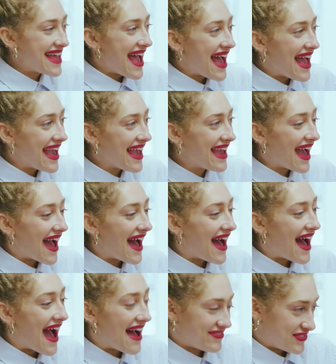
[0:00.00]
day
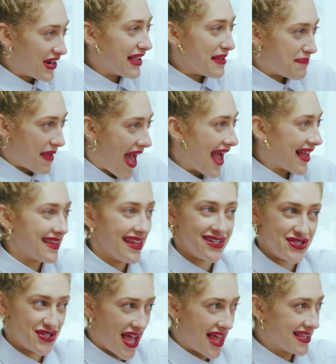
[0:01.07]
after I get back,
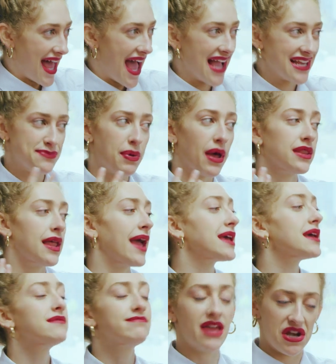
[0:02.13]
like jet lagged, but like
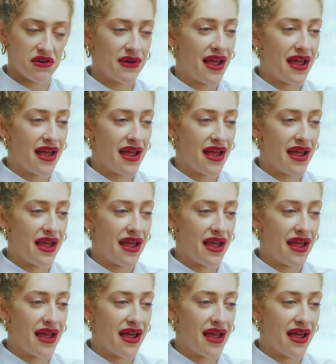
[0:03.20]
in a